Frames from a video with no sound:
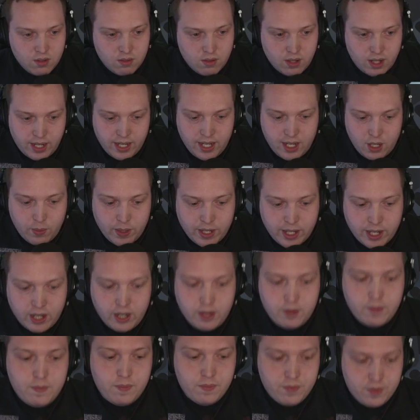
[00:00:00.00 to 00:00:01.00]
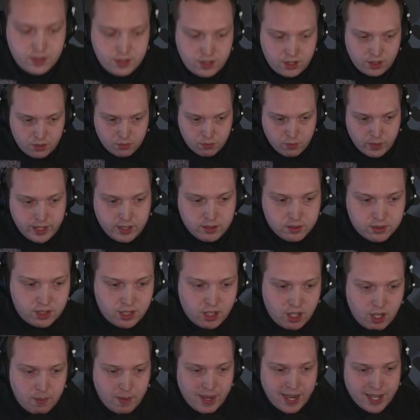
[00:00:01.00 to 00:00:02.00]
Right, here we go. So the real
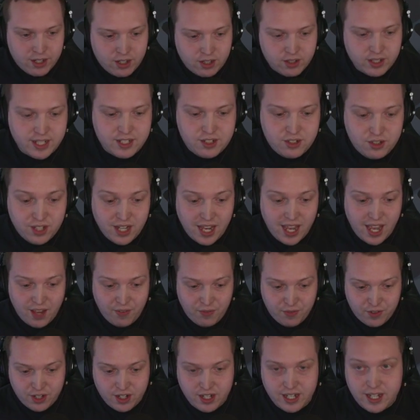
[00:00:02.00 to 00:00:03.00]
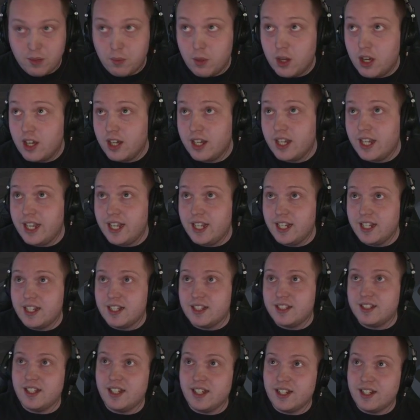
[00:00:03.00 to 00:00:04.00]
turb add-on is definitely working
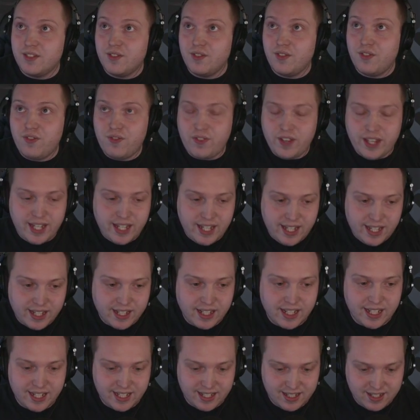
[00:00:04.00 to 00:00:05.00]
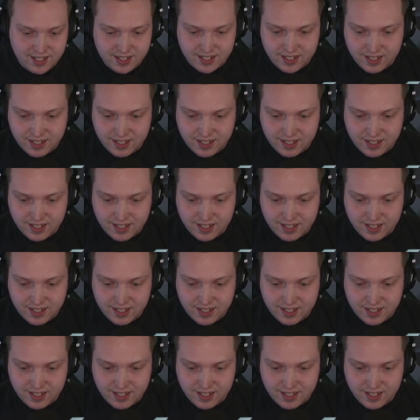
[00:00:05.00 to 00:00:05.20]
because I can feel it.